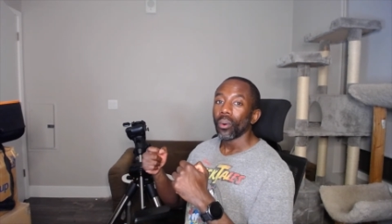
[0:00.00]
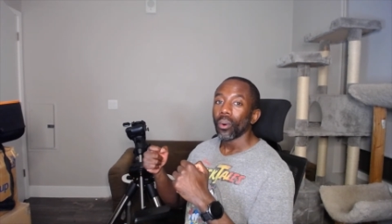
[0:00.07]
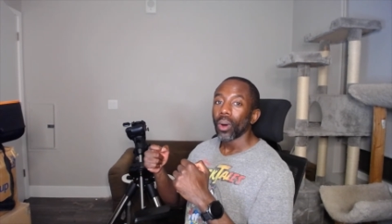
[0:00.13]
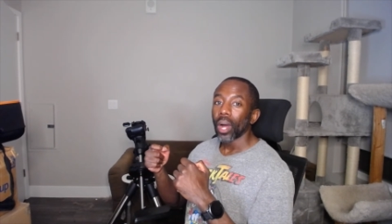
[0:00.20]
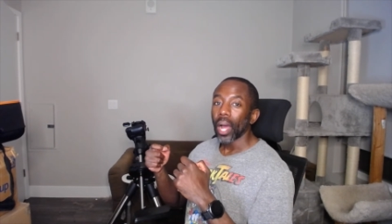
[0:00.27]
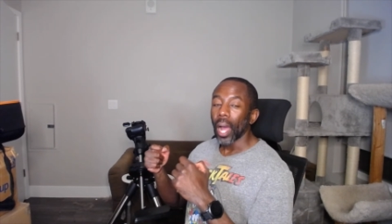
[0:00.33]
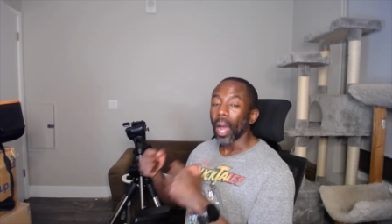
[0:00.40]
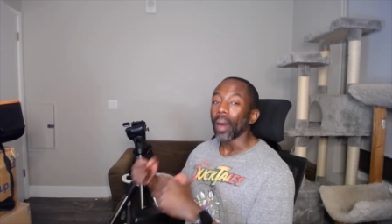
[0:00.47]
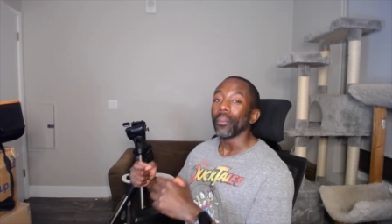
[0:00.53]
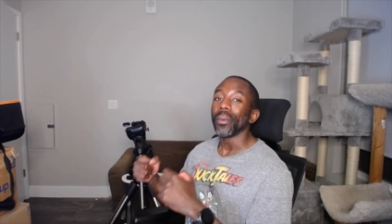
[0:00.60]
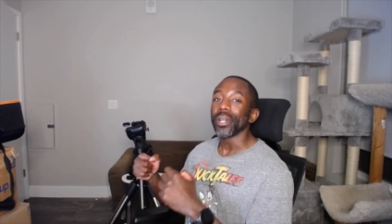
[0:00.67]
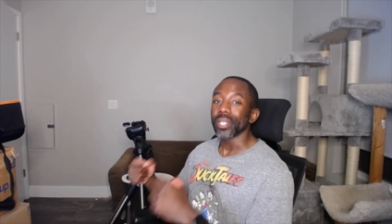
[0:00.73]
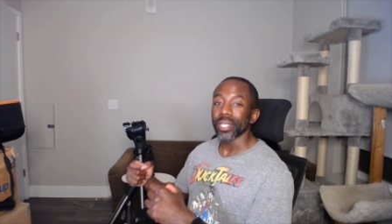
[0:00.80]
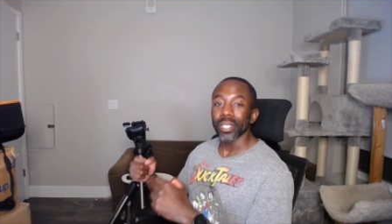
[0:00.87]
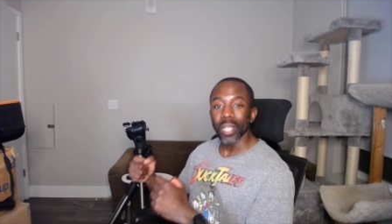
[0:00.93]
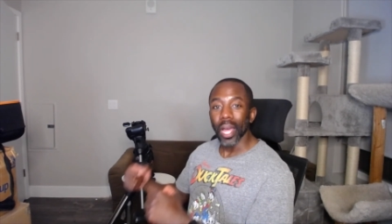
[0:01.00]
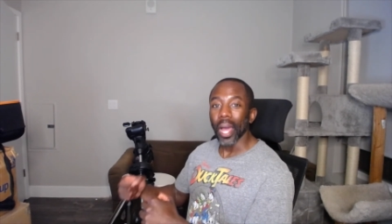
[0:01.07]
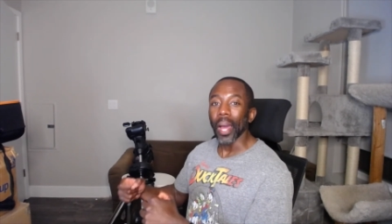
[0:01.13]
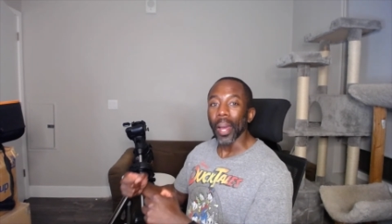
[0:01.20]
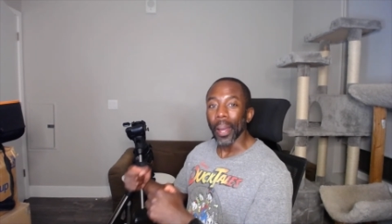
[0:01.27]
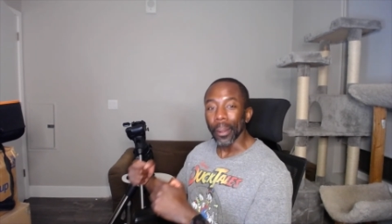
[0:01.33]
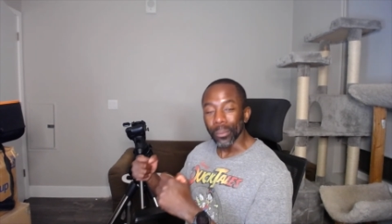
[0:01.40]
how much
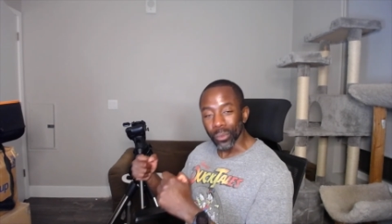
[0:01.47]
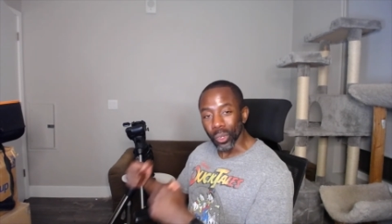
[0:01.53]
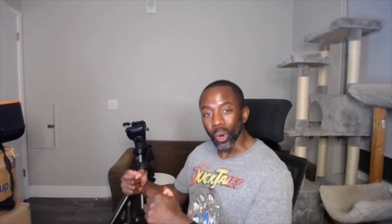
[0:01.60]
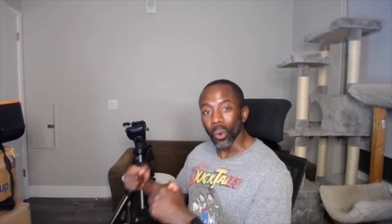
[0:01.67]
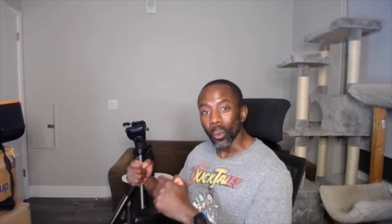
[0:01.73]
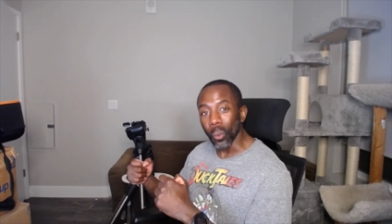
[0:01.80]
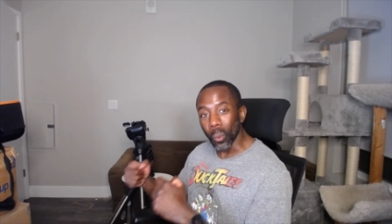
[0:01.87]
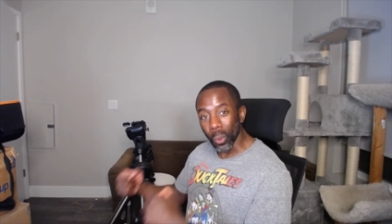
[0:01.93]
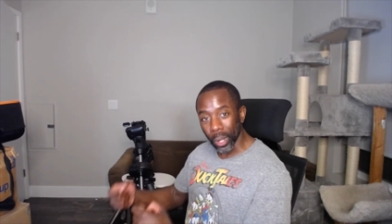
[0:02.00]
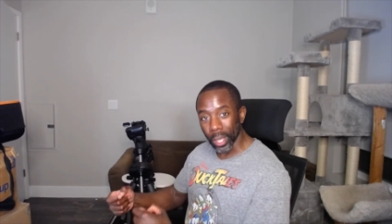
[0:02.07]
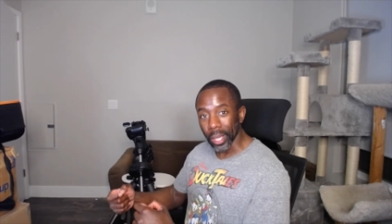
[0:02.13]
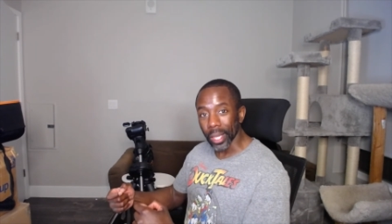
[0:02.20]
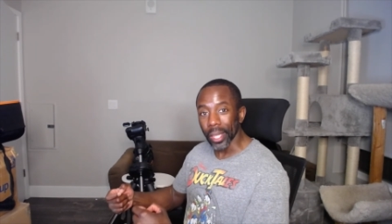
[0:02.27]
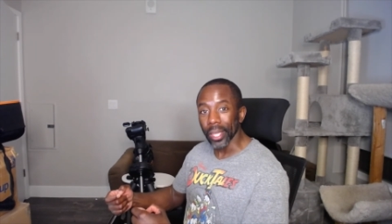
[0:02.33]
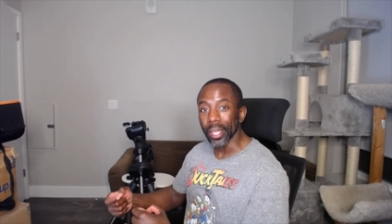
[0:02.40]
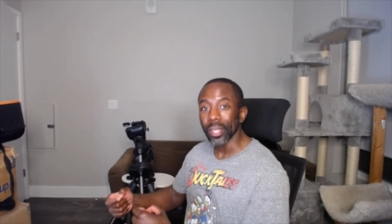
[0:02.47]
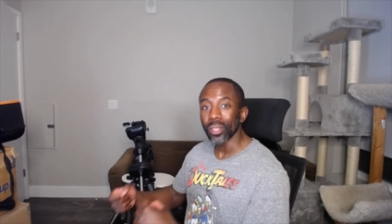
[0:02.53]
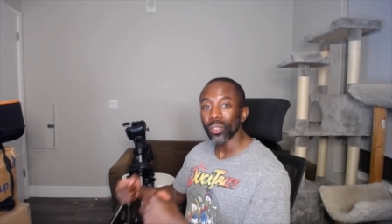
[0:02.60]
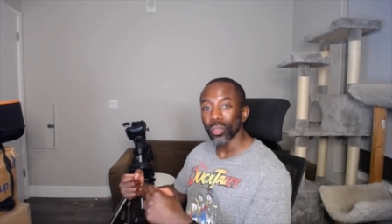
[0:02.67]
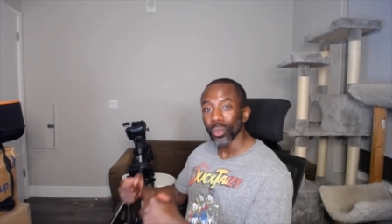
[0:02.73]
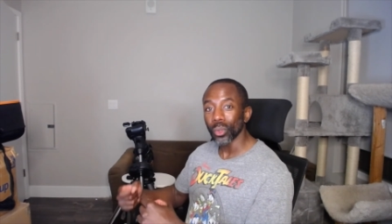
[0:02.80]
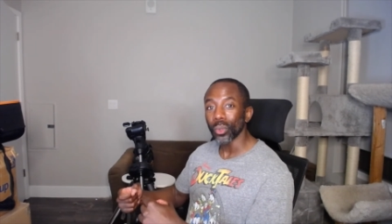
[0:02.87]
time you're willing
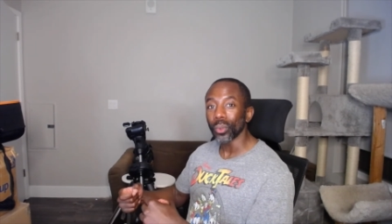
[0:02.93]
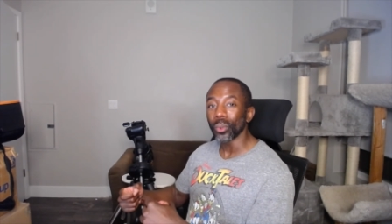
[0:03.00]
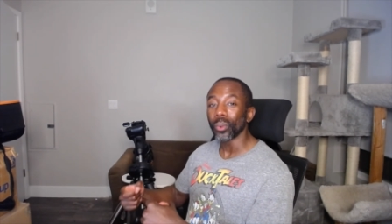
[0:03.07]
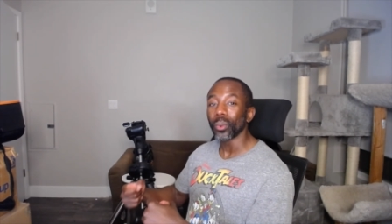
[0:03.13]
to